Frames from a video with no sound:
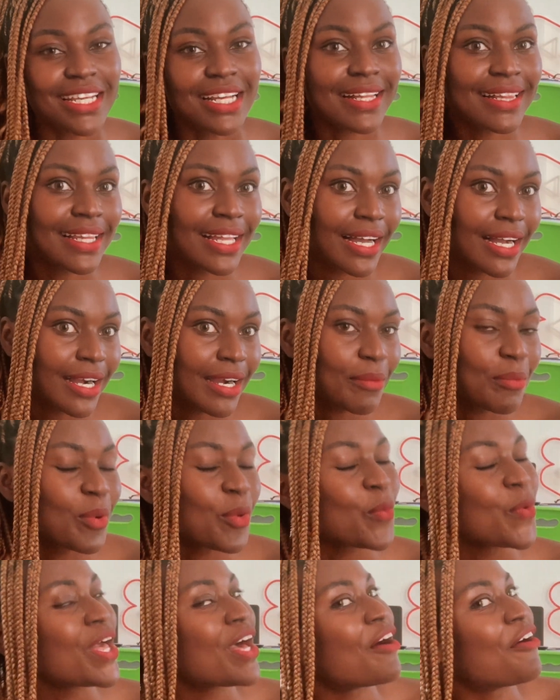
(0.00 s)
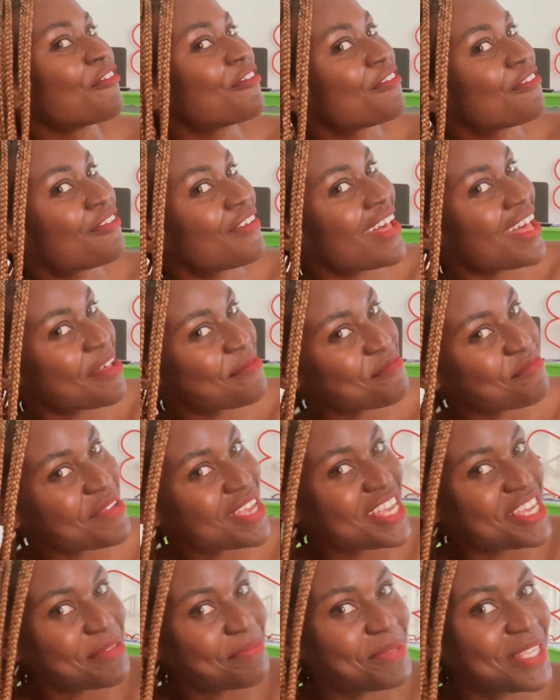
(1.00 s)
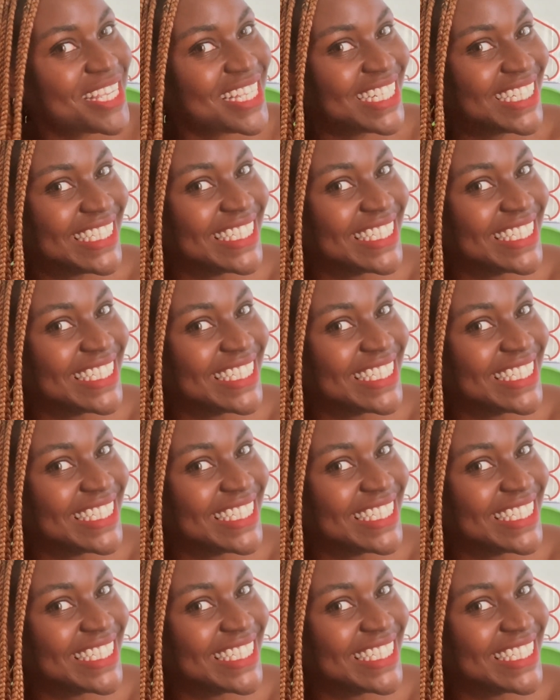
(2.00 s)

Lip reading: club, we are fam, baby.